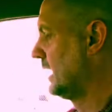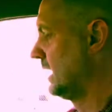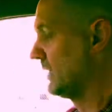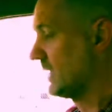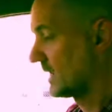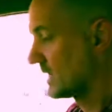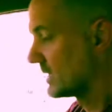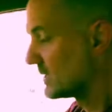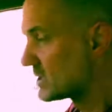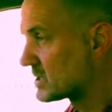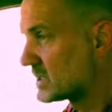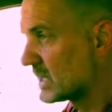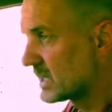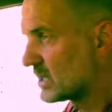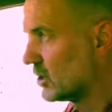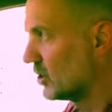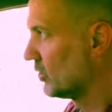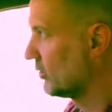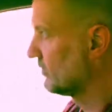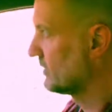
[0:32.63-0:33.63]
they can
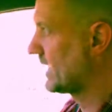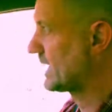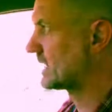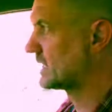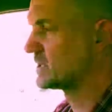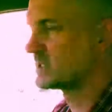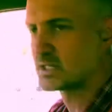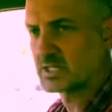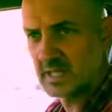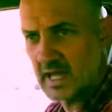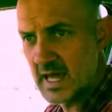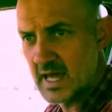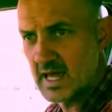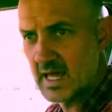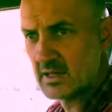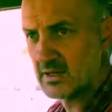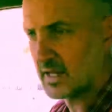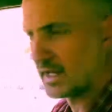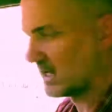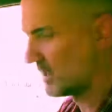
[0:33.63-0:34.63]
signal, they can
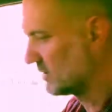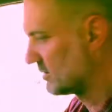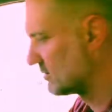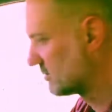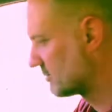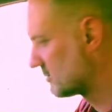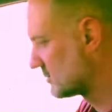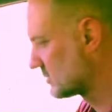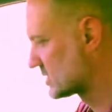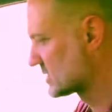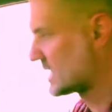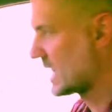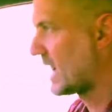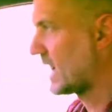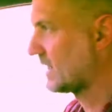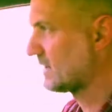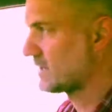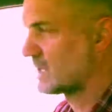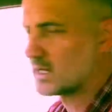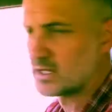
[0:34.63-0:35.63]
scan, they can
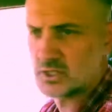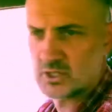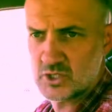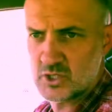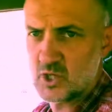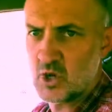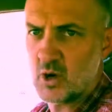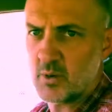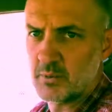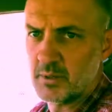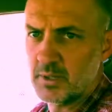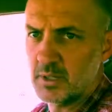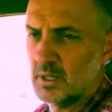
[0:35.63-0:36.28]
start, they can stop.